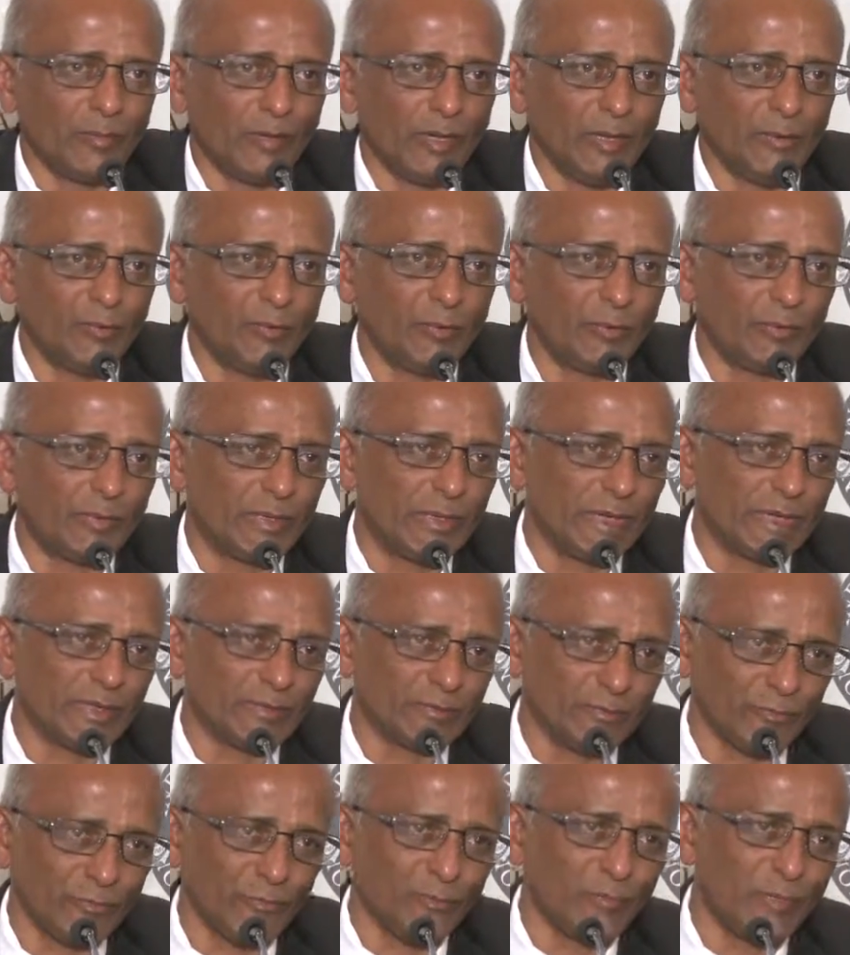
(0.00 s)
Input tax
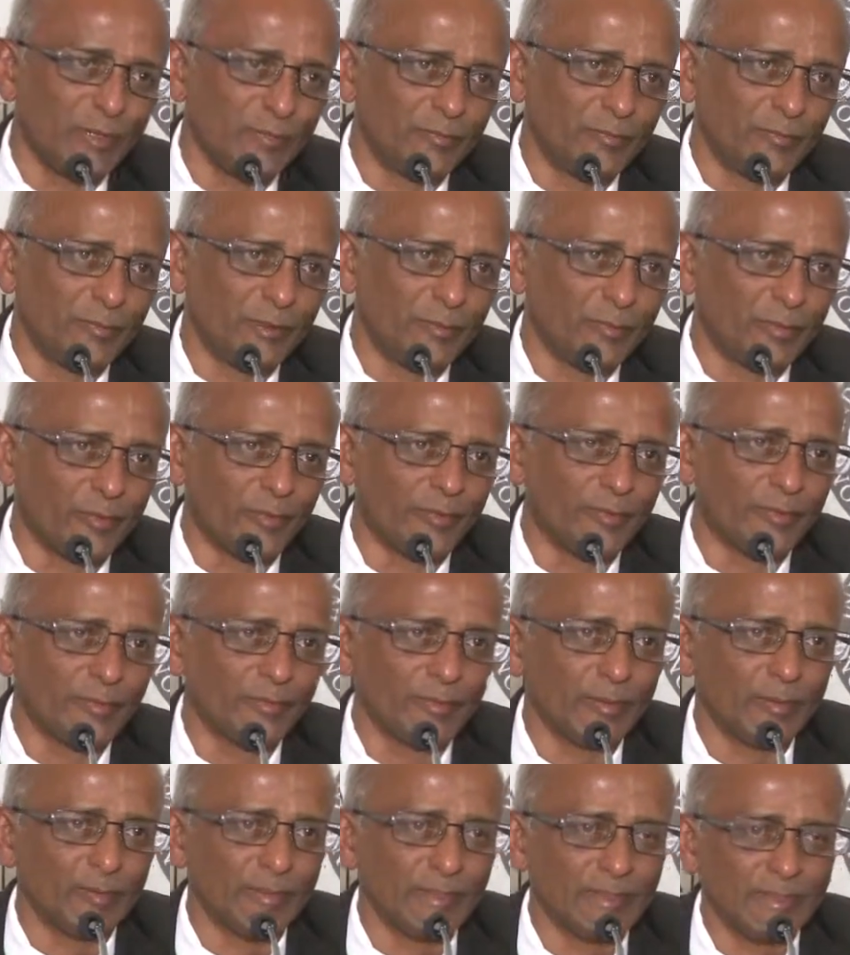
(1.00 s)
normally for a
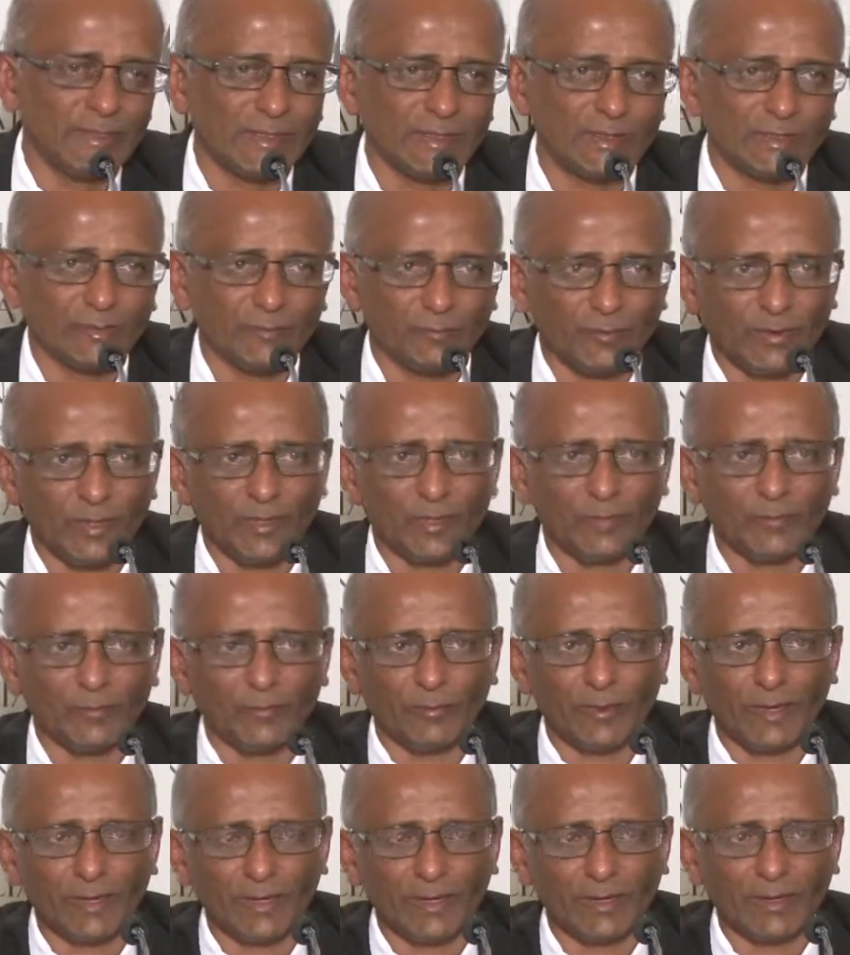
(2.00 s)
profitable business in
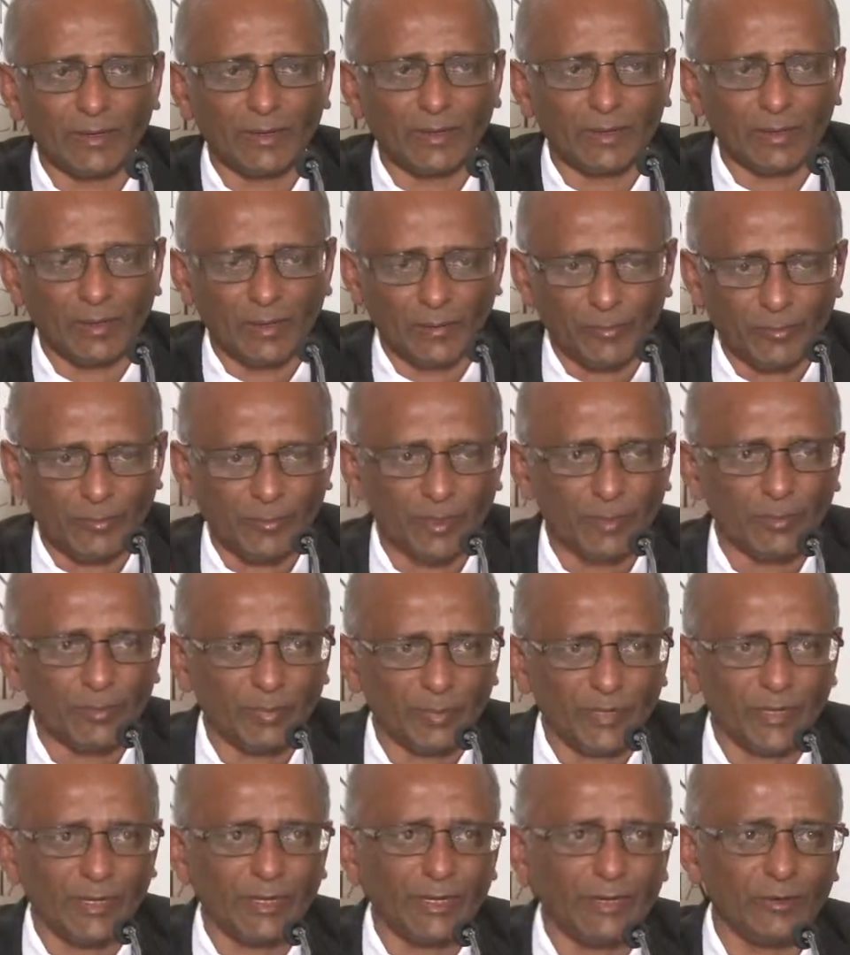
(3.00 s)
one
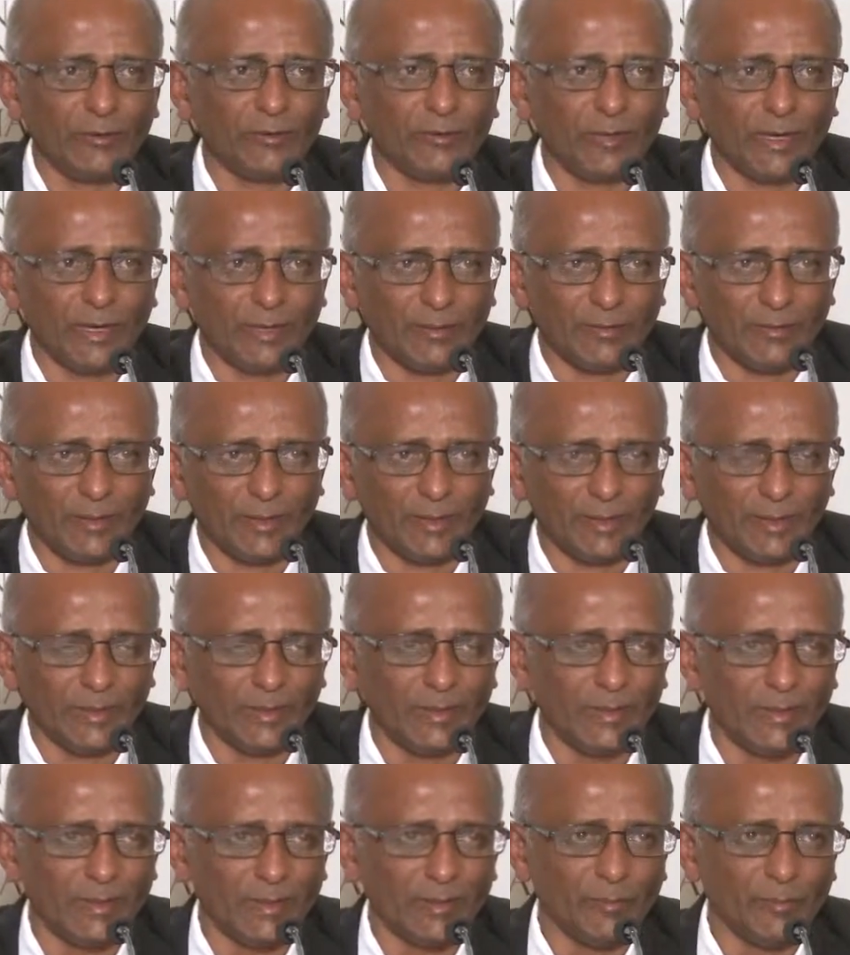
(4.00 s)
period, you may have a
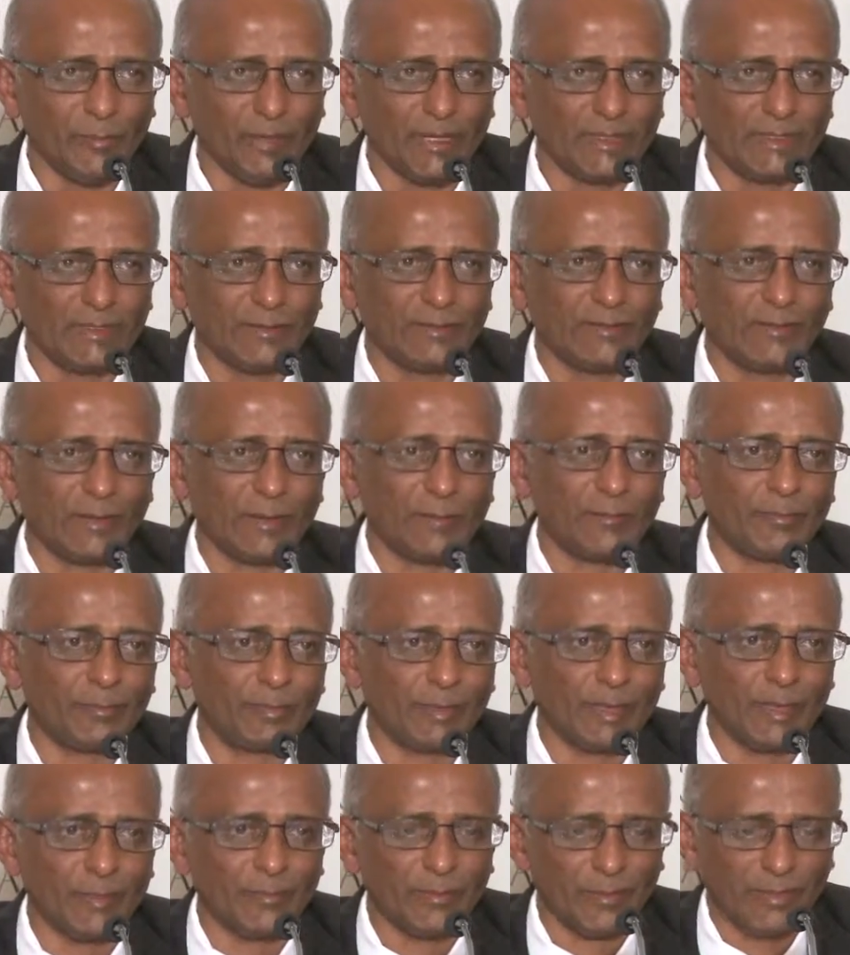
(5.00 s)
massive
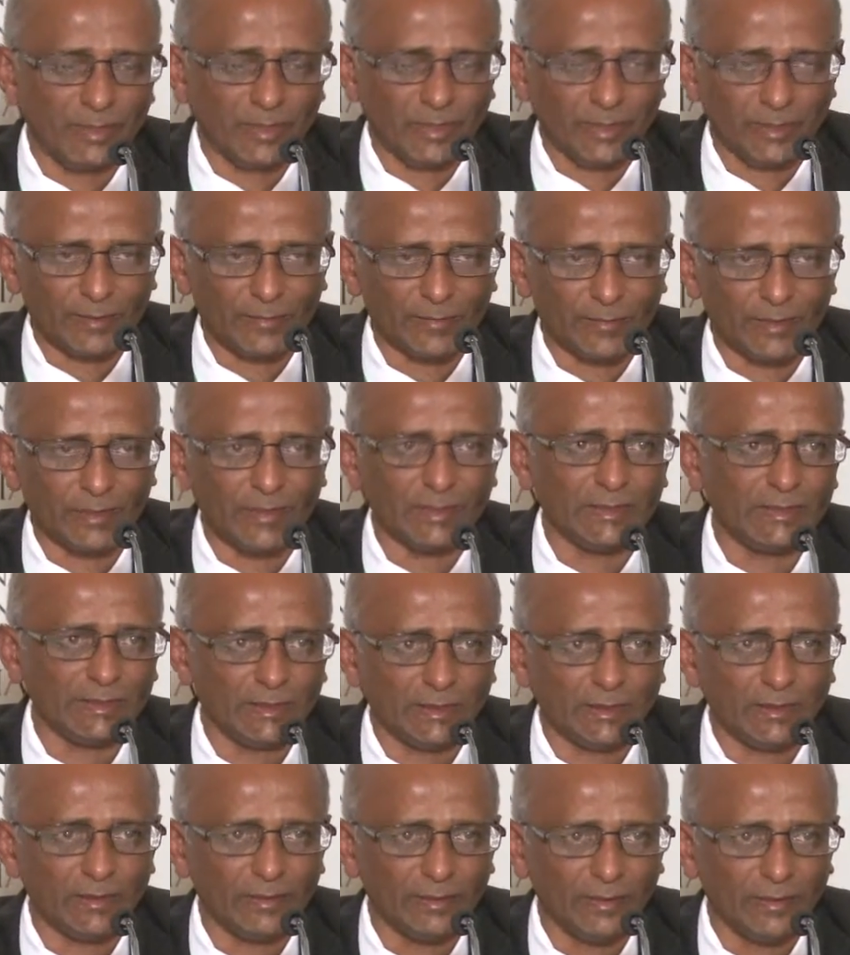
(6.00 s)
capital
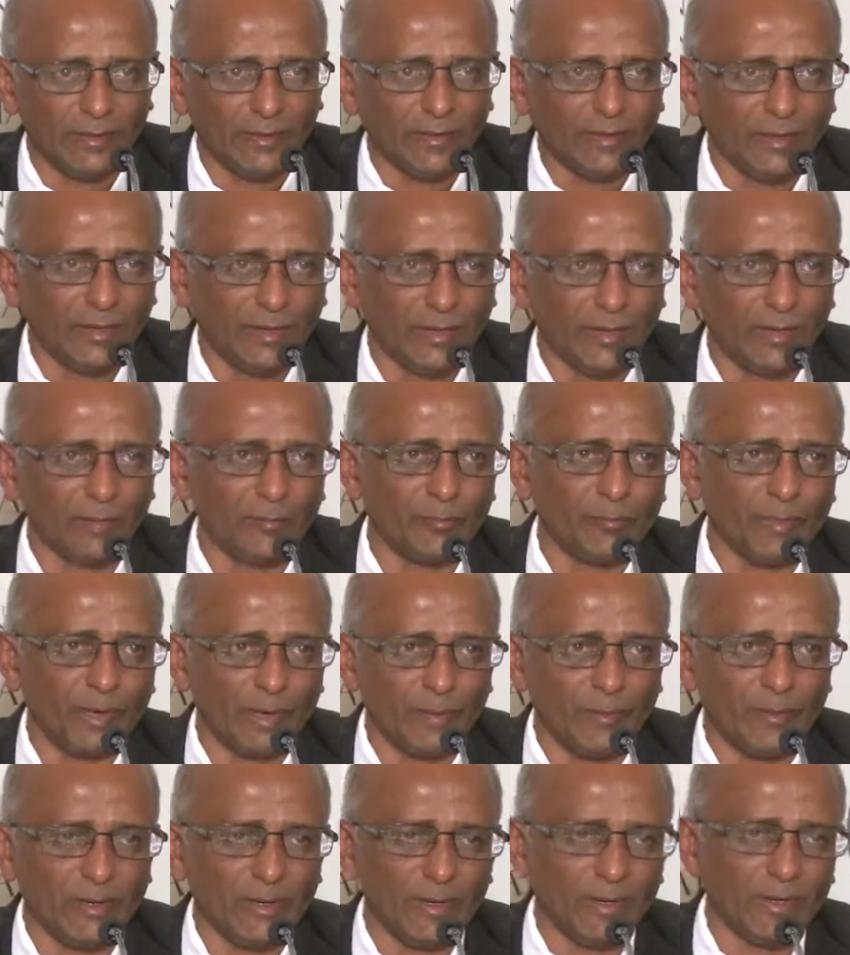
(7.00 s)
expenditure. It
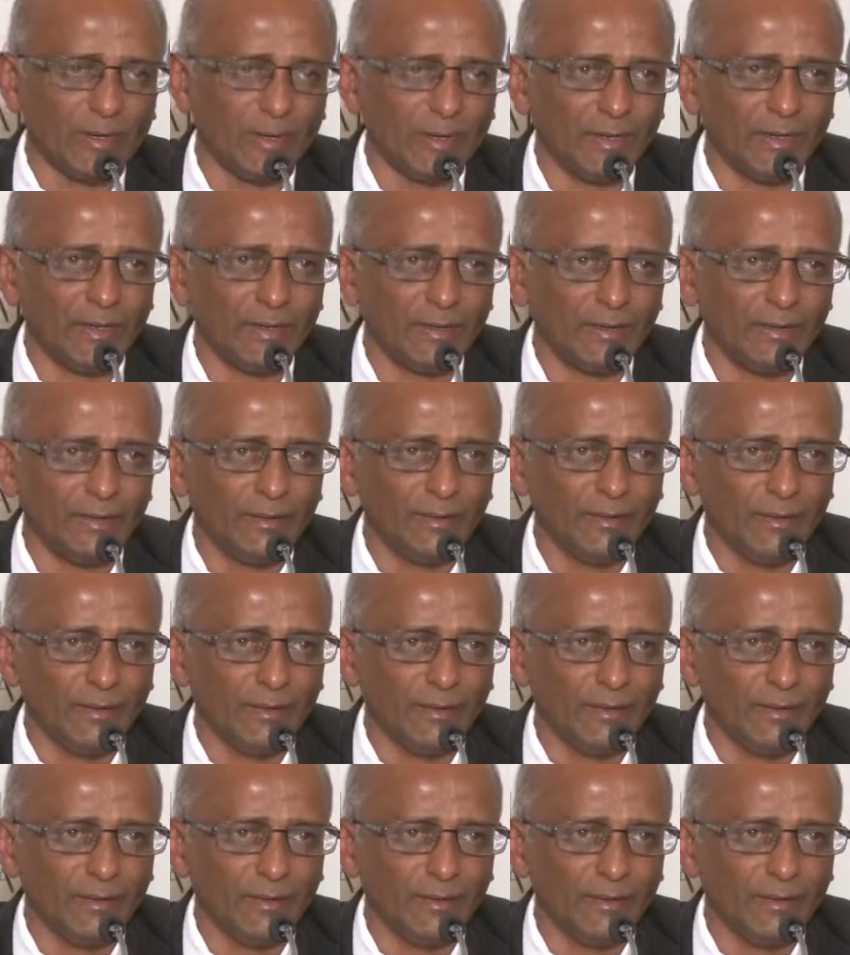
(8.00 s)
may be high.